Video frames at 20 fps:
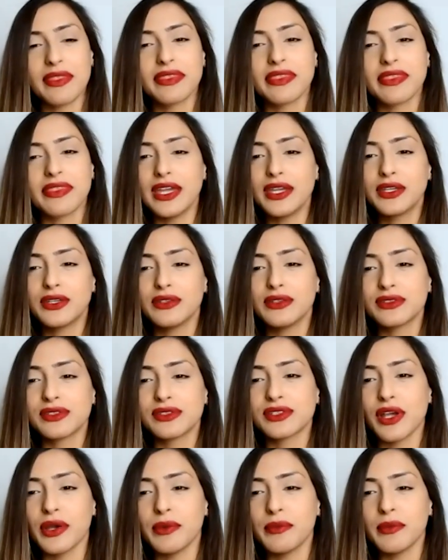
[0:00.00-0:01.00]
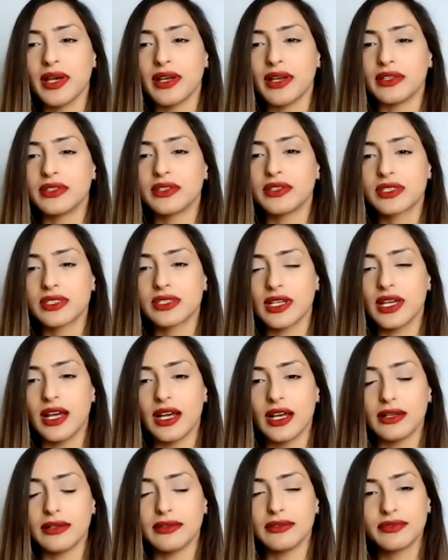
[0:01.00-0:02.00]
Thank you so much
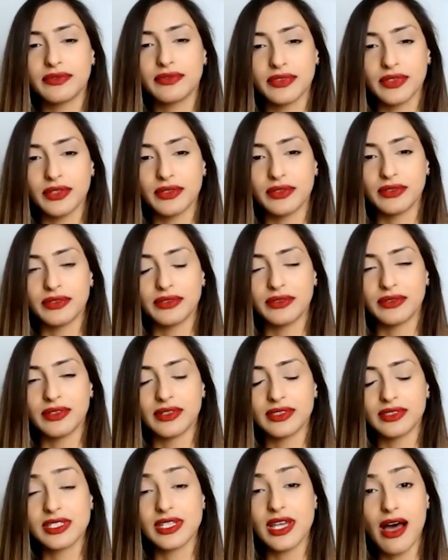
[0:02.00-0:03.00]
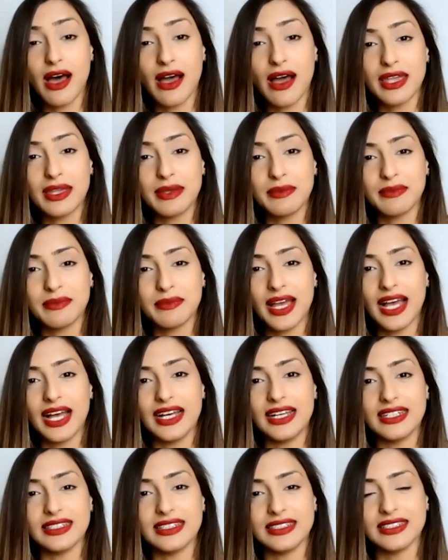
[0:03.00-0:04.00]
for your time
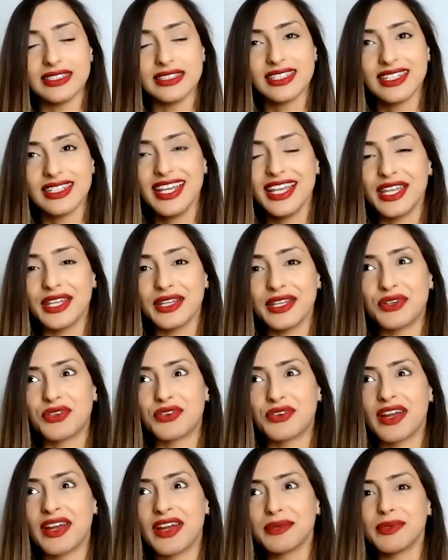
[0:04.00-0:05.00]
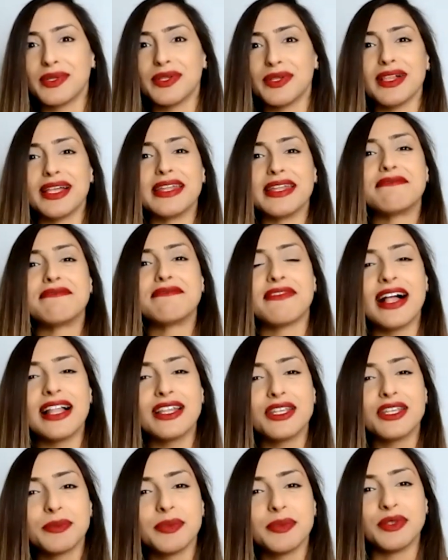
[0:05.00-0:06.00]
and incredible and
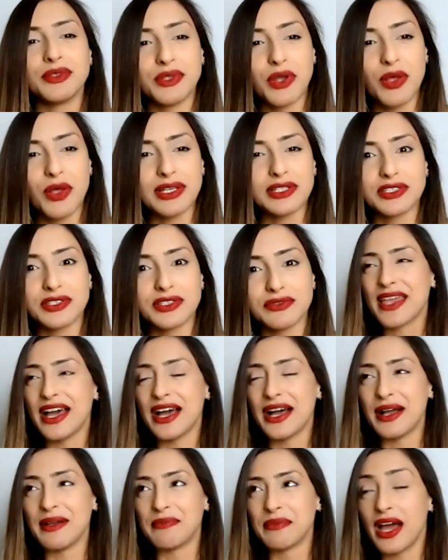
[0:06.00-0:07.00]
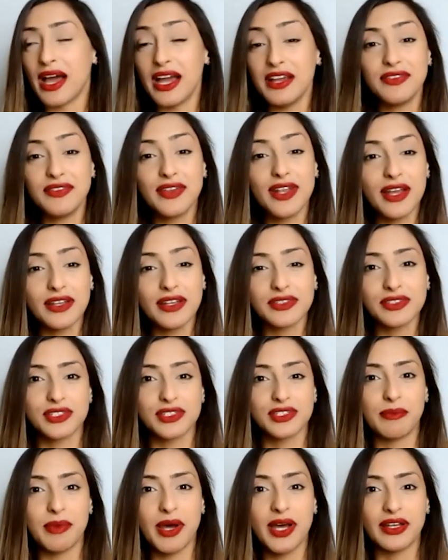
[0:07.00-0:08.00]
invaluable knowledge. I've learned
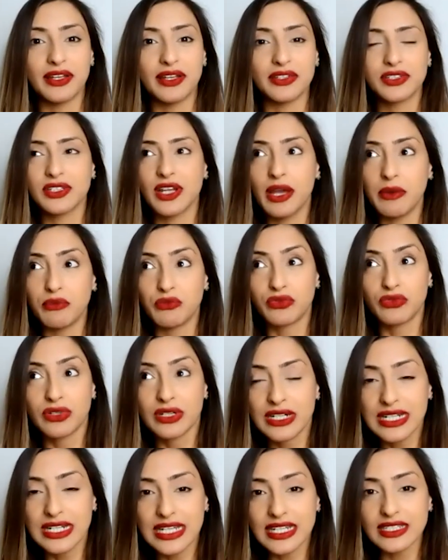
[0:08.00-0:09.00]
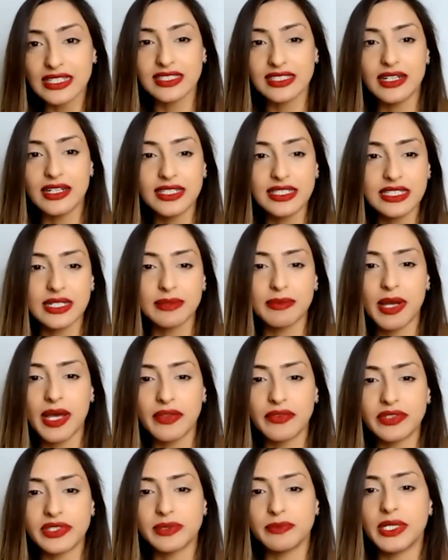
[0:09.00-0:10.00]
so much. I'm really excited
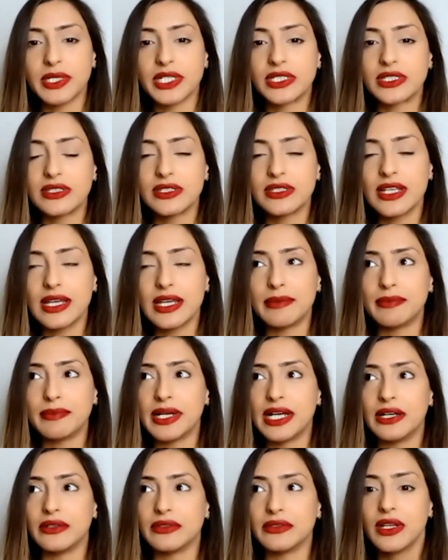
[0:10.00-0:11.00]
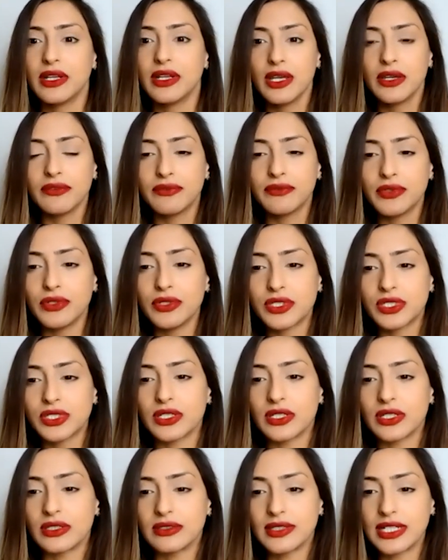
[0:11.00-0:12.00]
about this mission, about
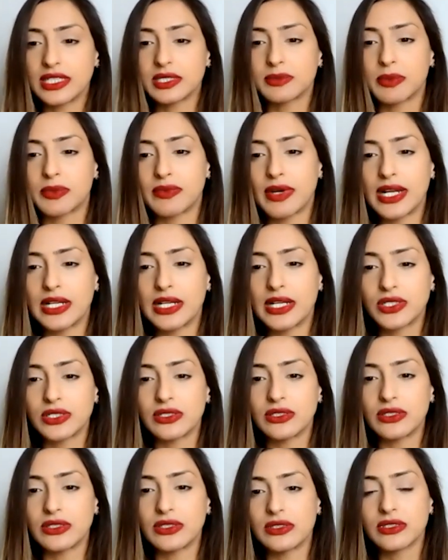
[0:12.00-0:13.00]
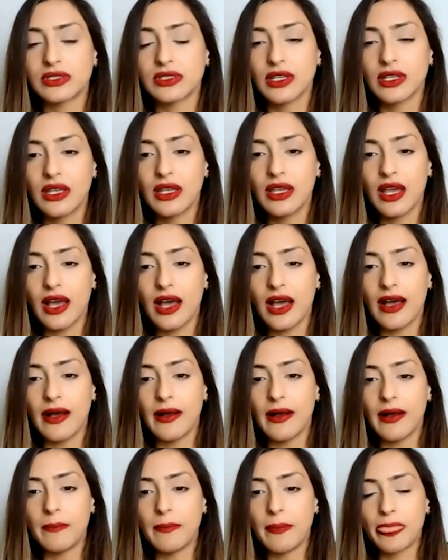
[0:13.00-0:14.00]
future explorations
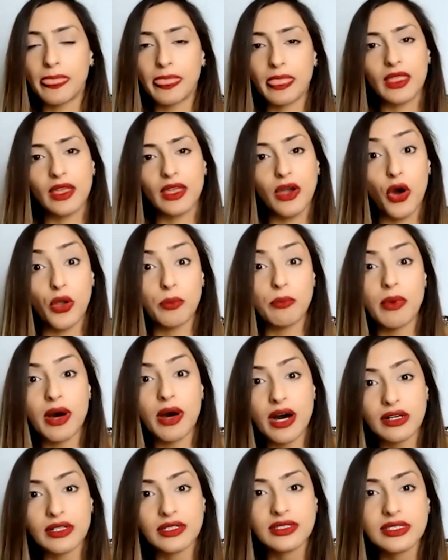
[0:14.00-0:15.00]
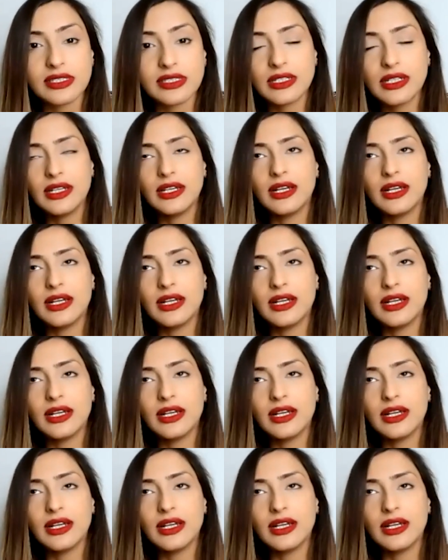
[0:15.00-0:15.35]
on Mars.